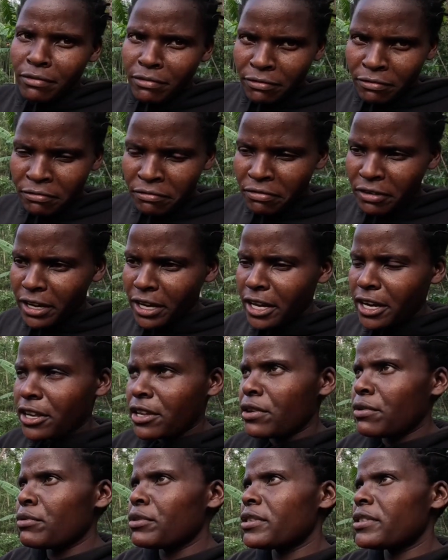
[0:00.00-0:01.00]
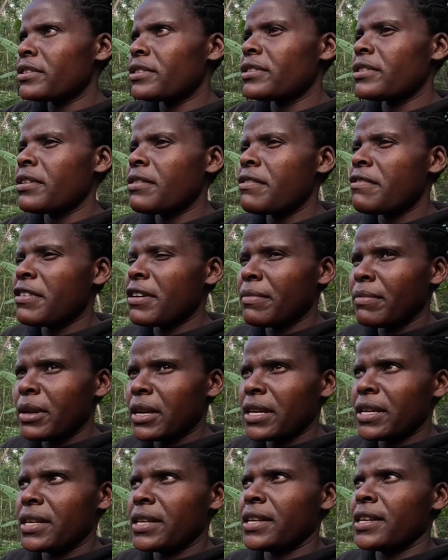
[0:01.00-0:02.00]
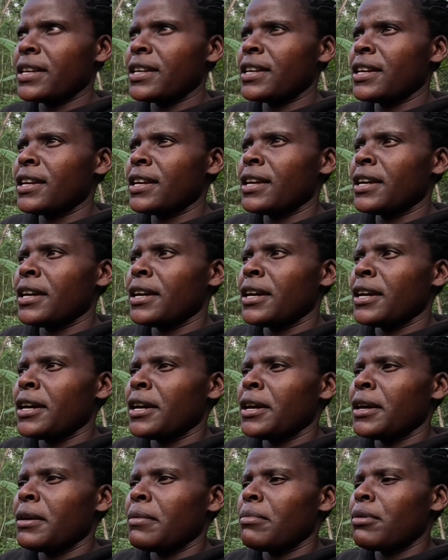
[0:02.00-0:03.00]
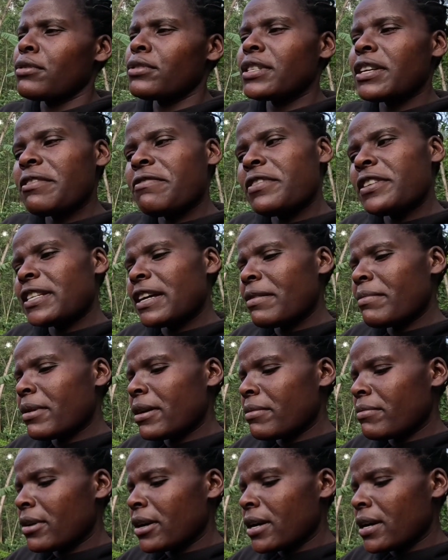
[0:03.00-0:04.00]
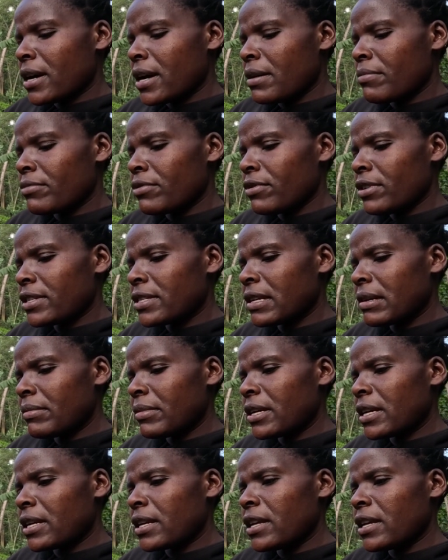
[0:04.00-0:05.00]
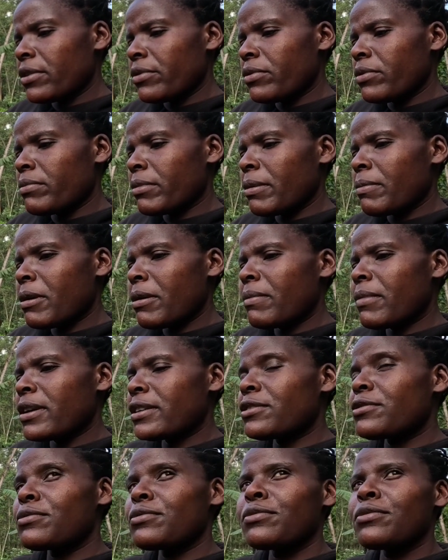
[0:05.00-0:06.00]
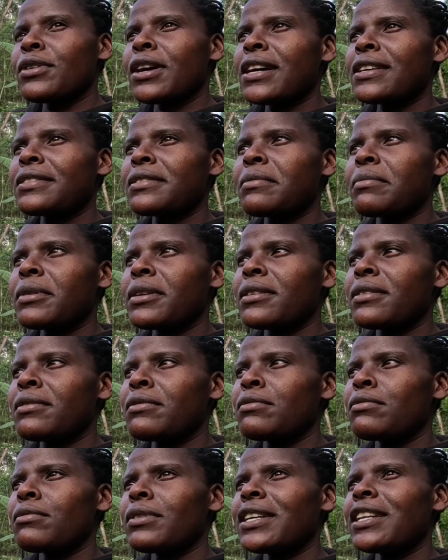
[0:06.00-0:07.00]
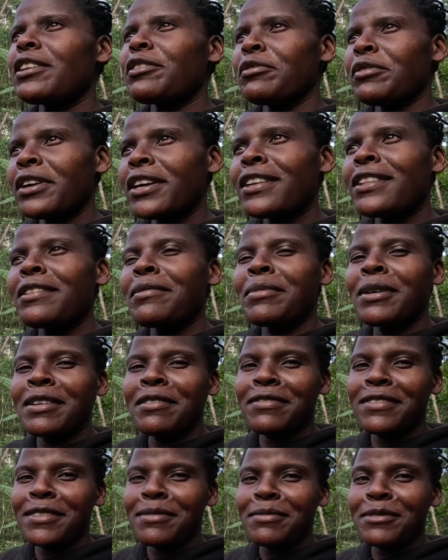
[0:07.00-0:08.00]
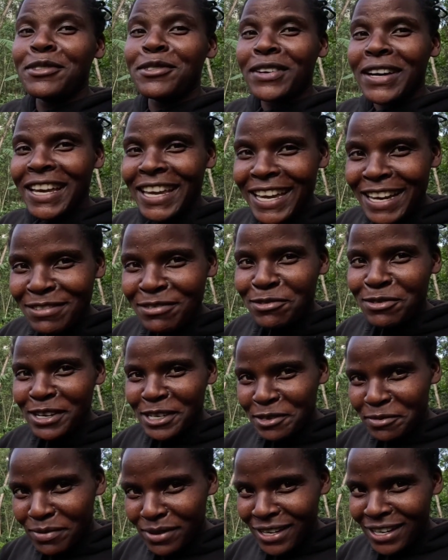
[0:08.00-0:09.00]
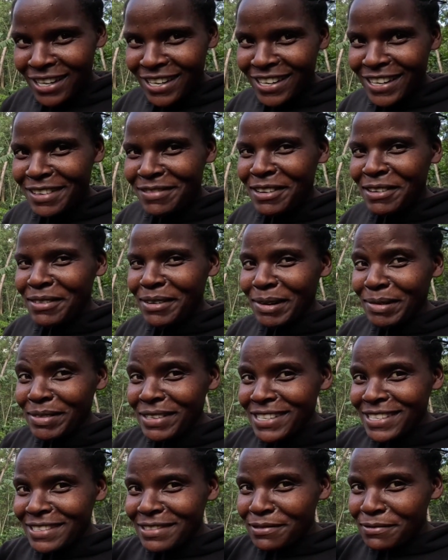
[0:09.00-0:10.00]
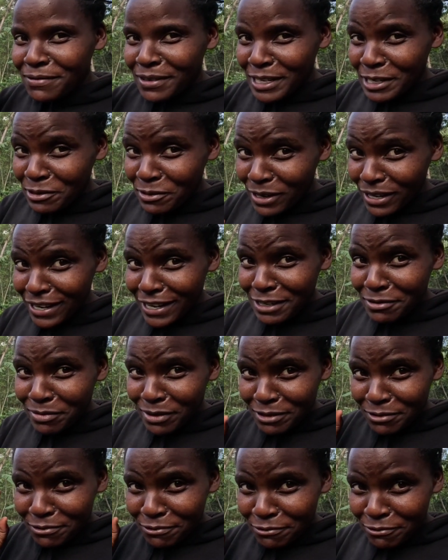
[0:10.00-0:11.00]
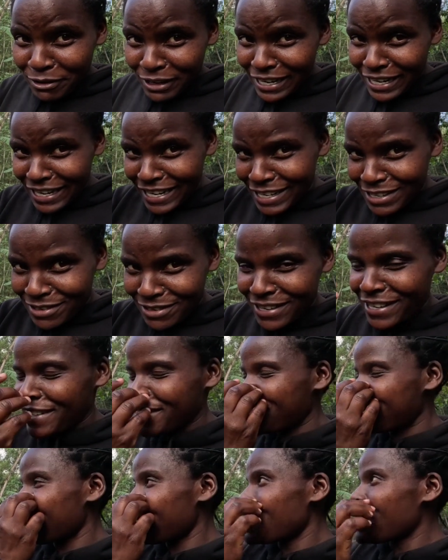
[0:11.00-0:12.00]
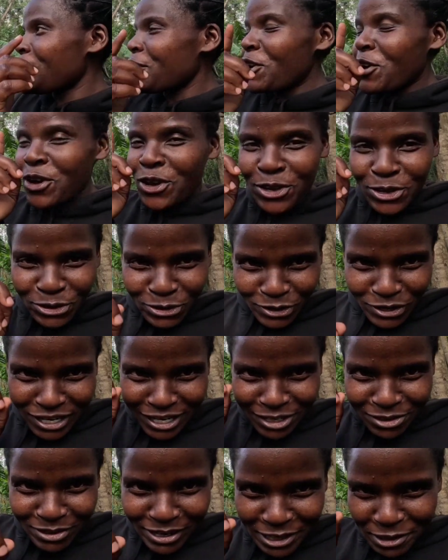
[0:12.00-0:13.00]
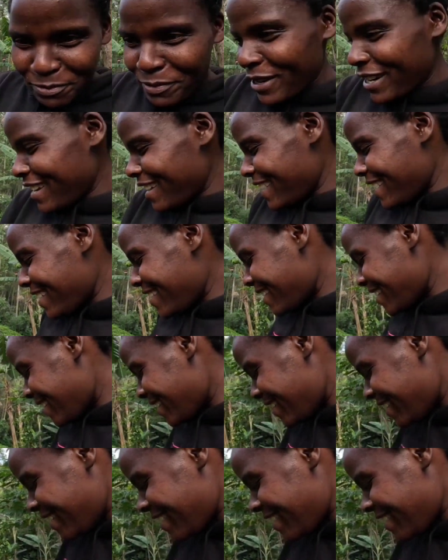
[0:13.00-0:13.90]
very huge family because every time I'm, uh, I'm doing something new, my mom has to ask me, where did you get the money from? So I have to explain. My mom is very quiet, but very strict. You need to explain.